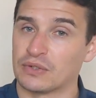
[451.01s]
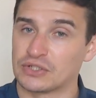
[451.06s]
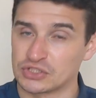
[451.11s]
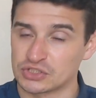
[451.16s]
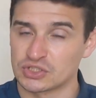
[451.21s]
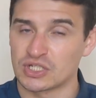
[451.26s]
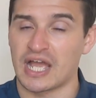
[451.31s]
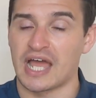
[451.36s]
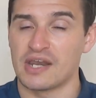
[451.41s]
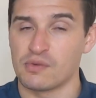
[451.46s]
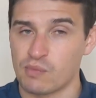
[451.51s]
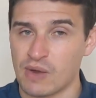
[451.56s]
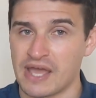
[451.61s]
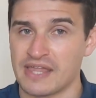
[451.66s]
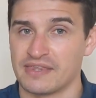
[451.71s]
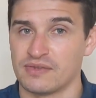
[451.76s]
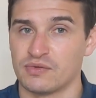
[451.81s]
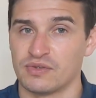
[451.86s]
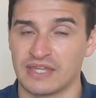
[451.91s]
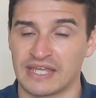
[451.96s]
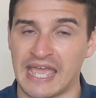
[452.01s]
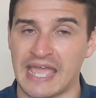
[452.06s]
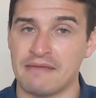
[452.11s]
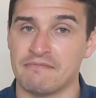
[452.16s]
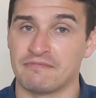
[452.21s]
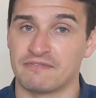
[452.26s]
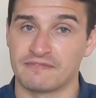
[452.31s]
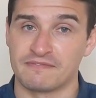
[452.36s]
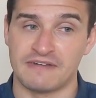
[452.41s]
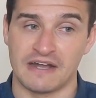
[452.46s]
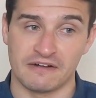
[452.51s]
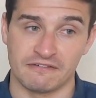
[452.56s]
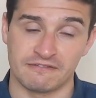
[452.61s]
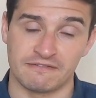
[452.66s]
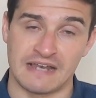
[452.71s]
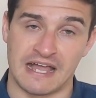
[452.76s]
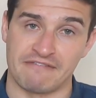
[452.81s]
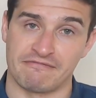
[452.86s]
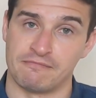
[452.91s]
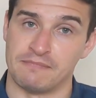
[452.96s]
which is kind of where the game fell
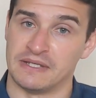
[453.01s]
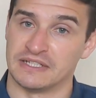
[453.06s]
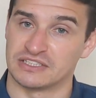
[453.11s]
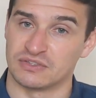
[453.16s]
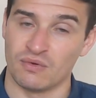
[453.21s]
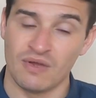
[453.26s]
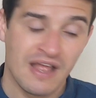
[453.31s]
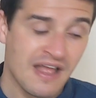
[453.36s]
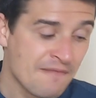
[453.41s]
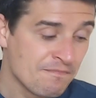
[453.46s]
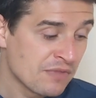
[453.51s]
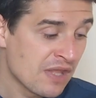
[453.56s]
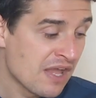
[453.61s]
flat for me. So